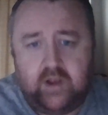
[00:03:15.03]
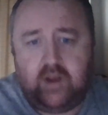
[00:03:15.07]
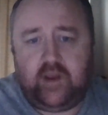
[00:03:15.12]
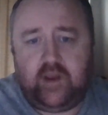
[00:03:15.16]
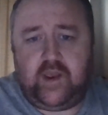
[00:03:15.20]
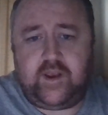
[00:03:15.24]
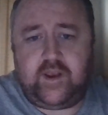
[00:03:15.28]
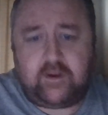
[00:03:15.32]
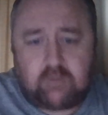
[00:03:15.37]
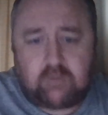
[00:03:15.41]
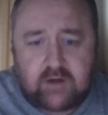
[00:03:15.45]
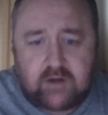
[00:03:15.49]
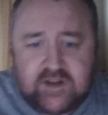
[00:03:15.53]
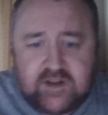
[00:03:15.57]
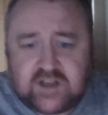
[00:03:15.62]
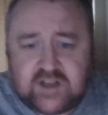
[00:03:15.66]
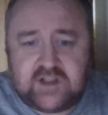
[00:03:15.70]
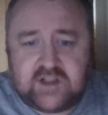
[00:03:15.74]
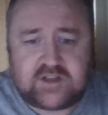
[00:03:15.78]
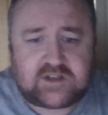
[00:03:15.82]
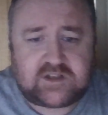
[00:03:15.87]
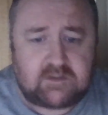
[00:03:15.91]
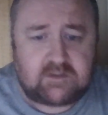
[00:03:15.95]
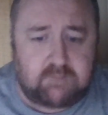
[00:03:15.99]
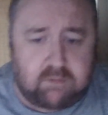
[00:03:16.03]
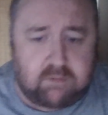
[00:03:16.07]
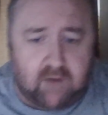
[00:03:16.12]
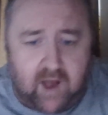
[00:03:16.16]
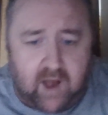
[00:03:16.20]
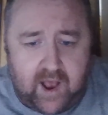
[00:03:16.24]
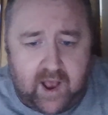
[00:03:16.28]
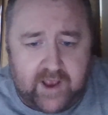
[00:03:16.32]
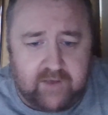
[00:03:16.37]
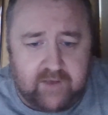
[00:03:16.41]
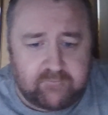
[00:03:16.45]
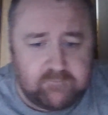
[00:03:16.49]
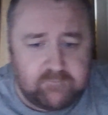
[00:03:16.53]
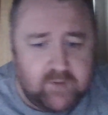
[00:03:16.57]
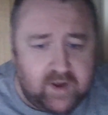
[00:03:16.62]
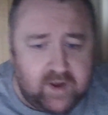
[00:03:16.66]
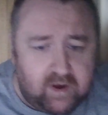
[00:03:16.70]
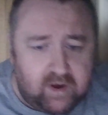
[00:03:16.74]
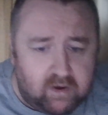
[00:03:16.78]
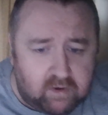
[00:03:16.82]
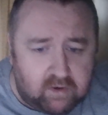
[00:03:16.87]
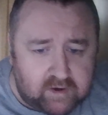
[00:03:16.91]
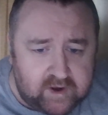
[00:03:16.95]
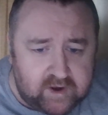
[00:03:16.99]
increasing the supply of
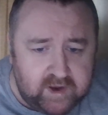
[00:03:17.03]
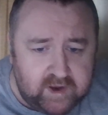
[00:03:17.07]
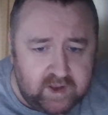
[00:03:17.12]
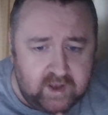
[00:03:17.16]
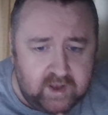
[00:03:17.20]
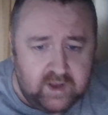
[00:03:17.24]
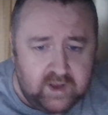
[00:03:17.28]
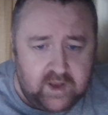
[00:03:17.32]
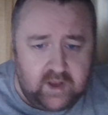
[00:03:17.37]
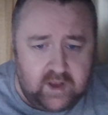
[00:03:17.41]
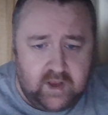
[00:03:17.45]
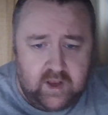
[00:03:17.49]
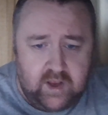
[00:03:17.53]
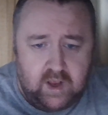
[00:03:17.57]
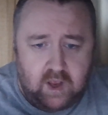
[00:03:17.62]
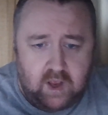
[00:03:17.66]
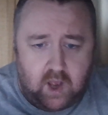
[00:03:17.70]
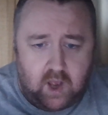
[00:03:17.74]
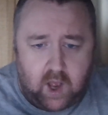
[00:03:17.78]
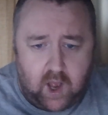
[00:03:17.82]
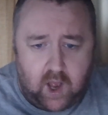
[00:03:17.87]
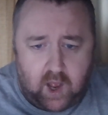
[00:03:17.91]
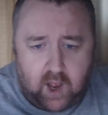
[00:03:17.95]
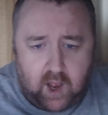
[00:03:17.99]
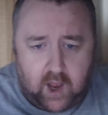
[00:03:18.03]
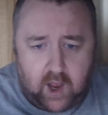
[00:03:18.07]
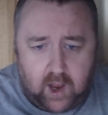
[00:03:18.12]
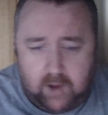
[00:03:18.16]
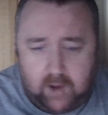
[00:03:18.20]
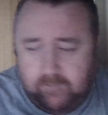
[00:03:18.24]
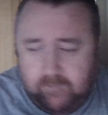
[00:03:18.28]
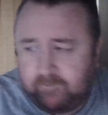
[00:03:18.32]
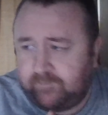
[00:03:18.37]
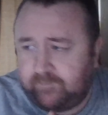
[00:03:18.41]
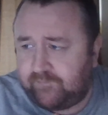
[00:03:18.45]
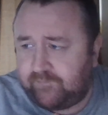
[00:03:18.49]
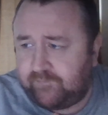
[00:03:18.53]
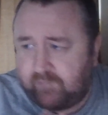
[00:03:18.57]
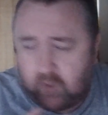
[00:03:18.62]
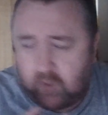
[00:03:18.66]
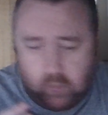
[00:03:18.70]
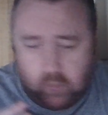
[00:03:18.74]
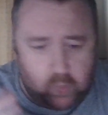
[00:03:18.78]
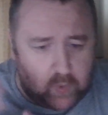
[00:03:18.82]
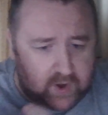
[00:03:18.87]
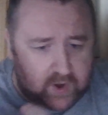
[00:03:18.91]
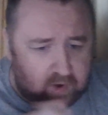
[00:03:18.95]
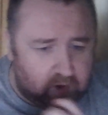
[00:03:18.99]
milk. Uh,
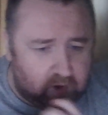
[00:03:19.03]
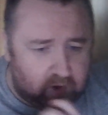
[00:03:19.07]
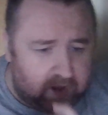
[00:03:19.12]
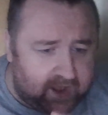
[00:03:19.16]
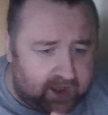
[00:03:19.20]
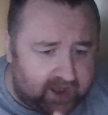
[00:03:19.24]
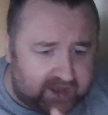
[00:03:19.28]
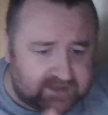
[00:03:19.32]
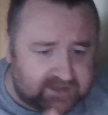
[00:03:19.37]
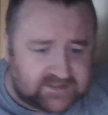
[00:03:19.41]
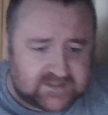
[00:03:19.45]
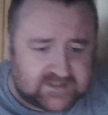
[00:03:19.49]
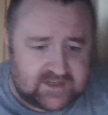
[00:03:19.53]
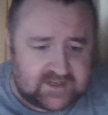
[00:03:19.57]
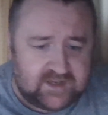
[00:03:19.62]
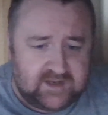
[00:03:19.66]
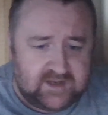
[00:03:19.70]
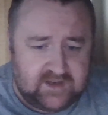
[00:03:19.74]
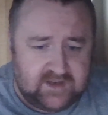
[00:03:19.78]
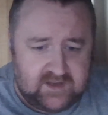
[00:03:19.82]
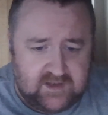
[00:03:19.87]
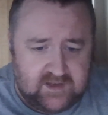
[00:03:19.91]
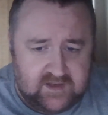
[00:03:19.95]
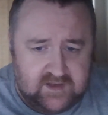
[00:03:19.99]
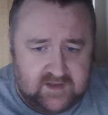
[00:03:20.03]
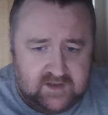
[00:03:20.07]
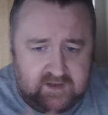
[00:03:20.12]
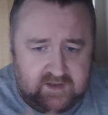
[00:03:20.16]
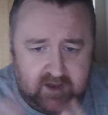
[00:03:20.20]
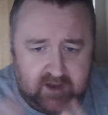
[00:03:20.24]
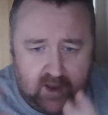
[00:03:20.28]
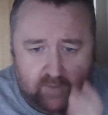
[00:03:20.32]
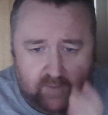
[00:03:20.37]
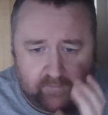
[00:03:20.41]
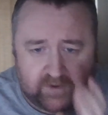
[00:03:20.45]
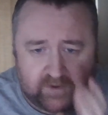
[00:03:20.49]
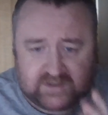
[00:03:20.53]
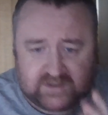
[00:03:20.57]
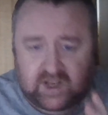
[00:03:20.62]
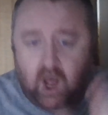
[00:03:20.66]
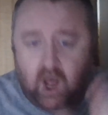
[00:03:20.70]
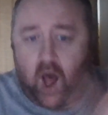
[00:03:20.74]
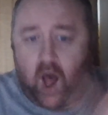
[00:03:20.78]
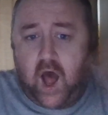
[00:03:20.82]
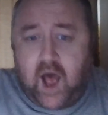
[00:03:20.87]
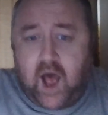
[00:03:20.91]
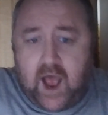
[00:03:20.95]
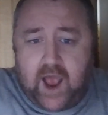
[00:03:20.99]
Whereas if it's
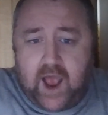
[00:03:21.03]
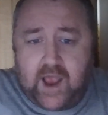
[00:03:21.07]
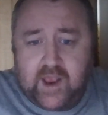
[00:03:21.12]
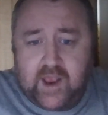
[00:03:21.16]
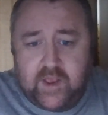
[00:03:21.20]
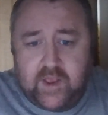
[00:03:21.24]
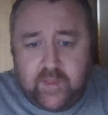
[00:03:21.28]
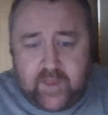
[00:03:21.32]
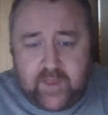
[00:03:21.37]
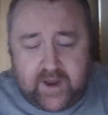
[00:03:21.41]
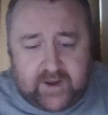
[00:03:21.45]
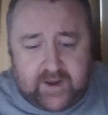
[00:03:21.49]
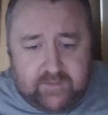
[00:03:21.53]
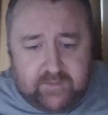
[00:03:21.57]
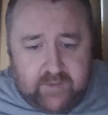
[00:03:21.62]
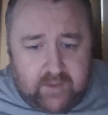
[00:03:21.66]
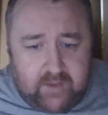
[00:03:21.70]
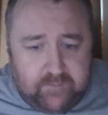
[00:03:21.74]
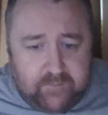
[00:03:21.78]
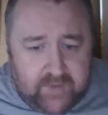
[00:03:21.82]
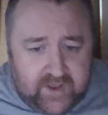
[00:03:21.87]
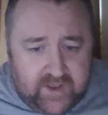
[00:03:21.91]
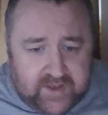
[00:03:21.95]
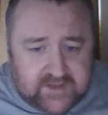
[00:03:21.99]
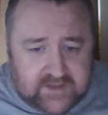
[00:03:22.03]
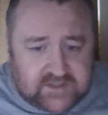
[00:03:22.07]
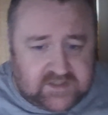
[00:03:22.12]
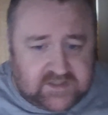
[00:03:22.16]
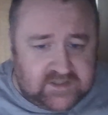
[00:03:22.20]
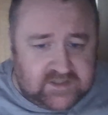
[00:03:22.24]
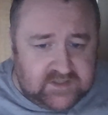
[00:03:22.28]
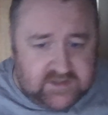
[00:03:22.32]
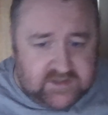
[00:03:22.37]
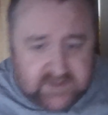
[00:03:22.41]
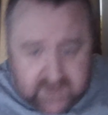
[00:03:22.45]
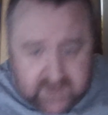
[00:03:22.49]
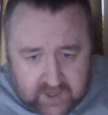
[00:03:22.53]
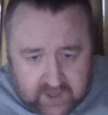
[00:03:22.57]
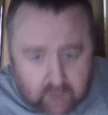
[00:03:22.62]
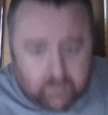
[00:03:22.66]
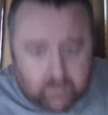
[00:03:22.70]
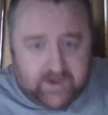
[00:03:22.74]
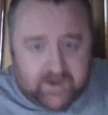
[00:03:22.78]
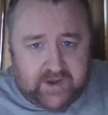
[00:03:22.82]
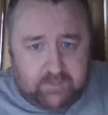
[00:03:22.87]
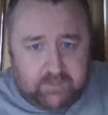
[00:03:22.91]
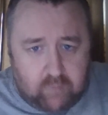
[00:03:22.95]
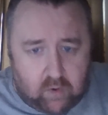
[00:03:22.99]
high, then it means we
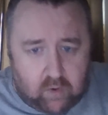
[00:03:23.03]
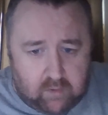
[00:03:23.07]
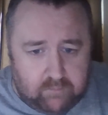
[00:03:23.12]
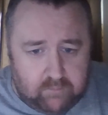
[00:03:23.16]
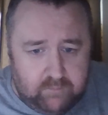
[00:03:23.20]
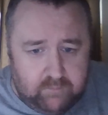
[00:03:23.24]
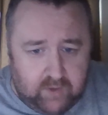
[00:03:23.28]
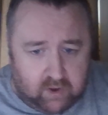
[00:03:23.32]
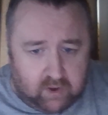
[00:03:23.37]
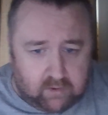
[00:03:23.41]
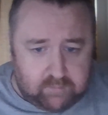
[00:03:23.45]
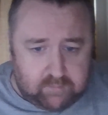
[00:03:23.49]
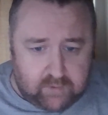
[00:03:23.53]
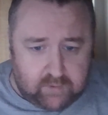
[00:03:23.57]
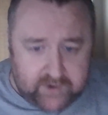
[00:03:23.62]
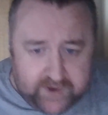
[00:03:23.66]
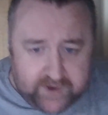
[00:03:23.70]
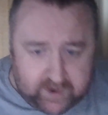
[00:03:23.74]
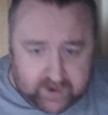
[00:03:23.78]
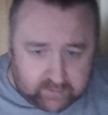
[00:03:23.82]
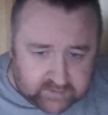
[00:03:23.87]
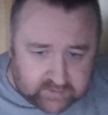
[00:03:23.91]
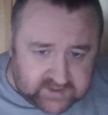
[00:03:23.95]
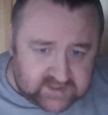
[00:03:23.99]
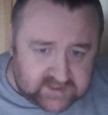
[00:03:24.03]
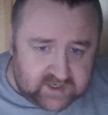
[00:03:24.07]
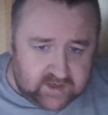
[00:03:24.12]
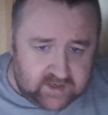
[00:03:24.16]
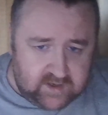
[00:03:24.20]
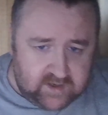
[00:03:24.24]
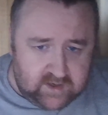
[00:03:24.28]
need more milk produced.